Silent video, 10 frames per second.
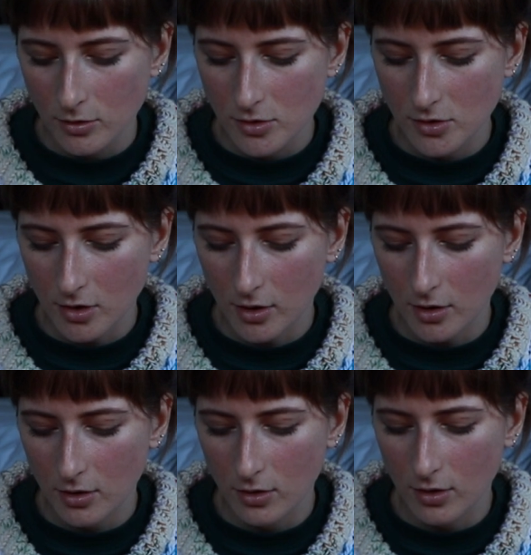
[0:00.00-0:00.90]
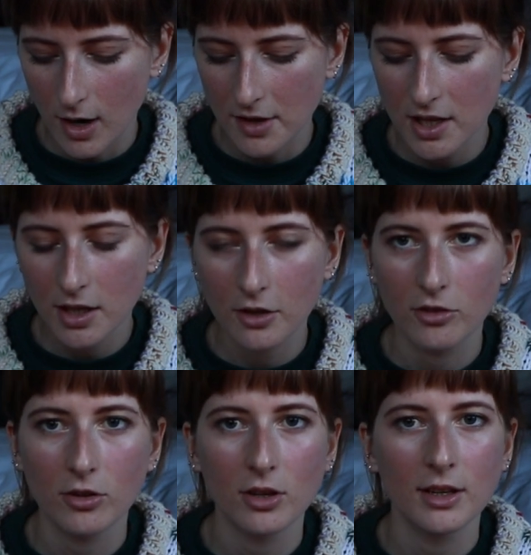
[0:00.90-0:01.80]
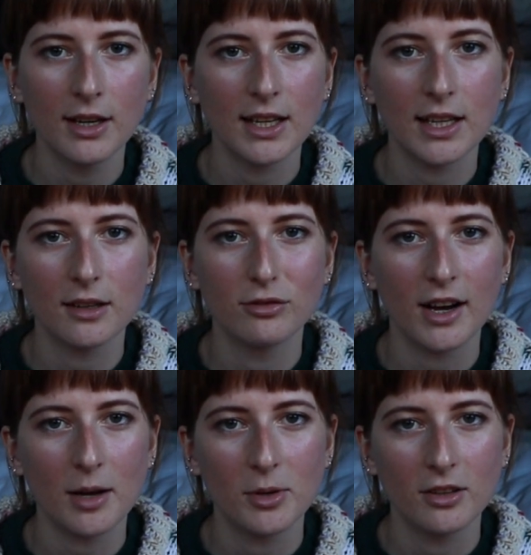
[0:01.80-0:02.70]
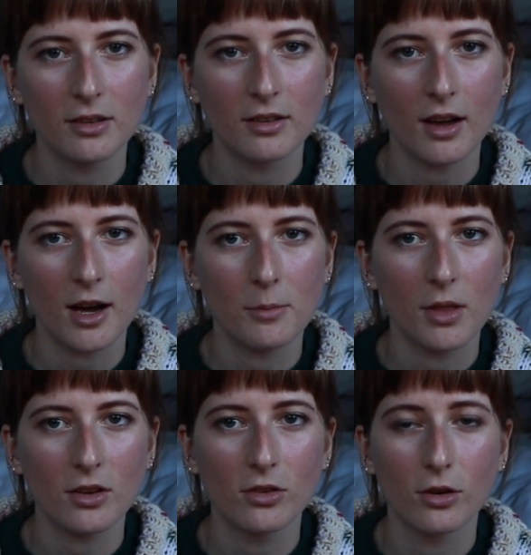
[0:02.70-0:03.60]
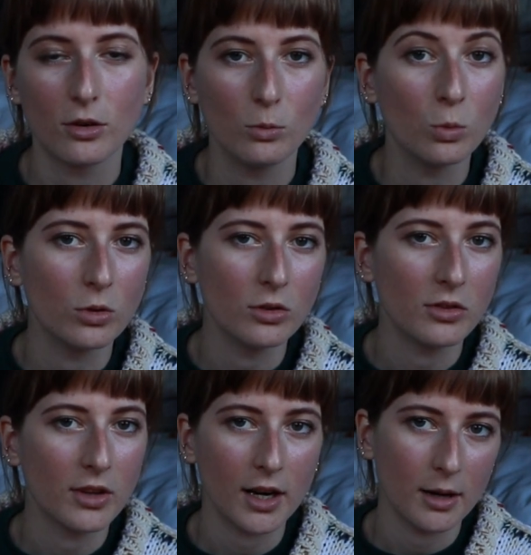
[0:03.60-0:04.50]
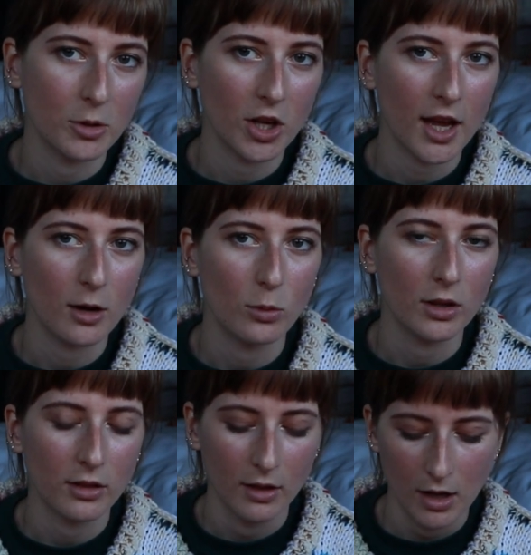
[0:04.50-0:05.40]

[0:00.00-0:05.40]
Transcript: So I think there are certainly fibers, there's certain wools that I'm okay with,